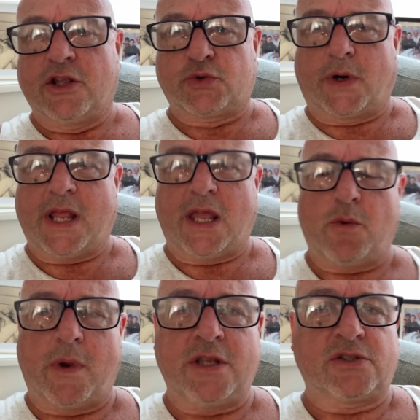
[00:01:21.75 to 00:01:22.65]
28
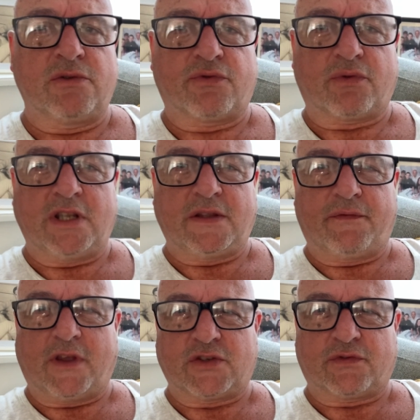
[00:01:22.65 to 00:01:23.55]
wins and 3
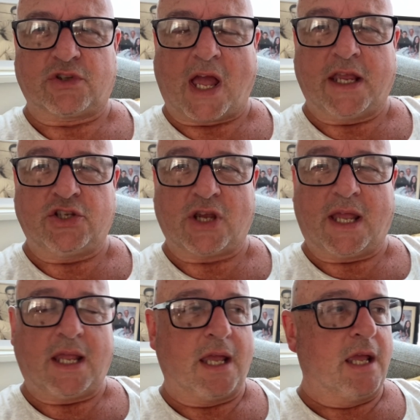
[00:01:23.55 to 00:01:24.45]
defeats for AJ,